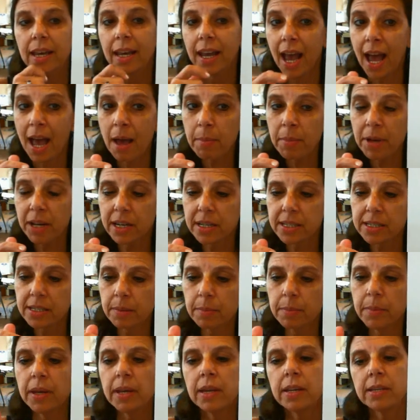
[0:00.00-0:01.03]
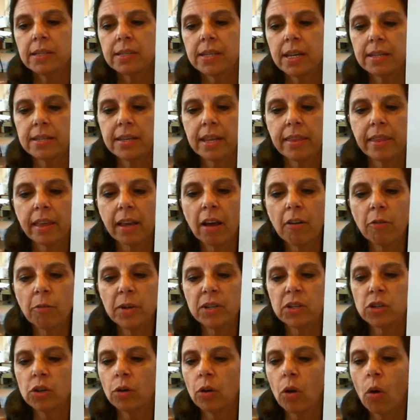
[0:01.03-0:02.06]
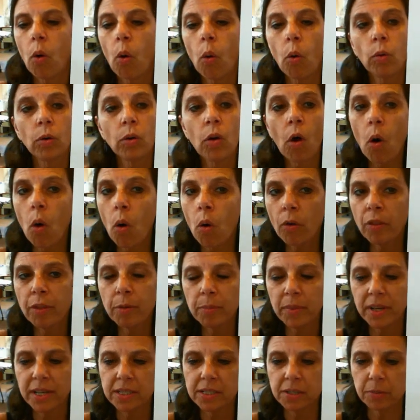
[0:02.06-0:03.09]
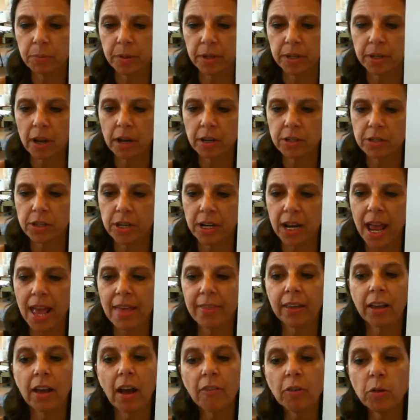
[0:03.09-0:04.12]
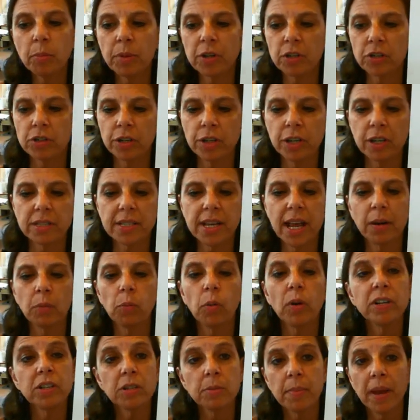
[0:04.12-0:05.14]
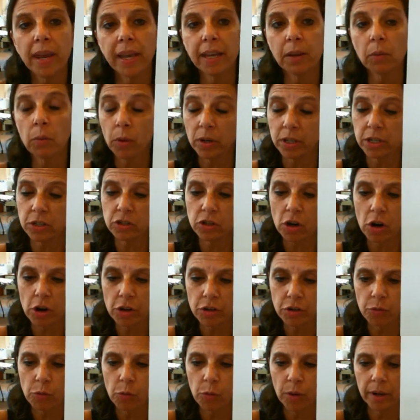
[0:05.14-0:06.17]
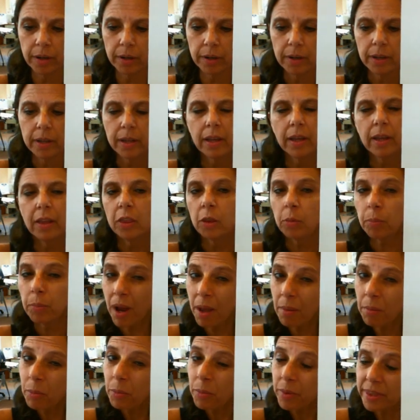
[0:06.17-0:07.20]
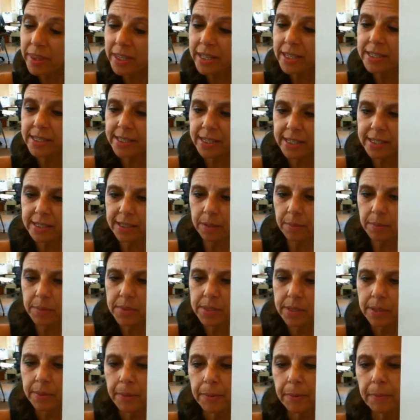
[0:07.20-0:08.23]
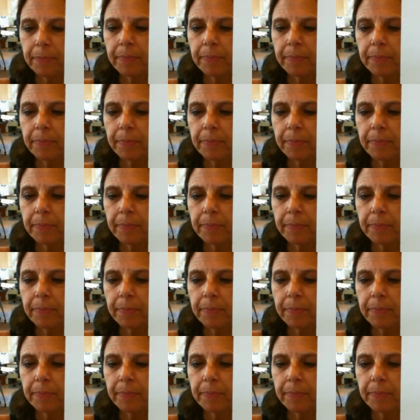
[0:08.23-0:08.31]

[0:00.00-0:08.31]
Communism says that the government should own all the means of production, and the government should decide what to make and what to charge for it. The problem with these systems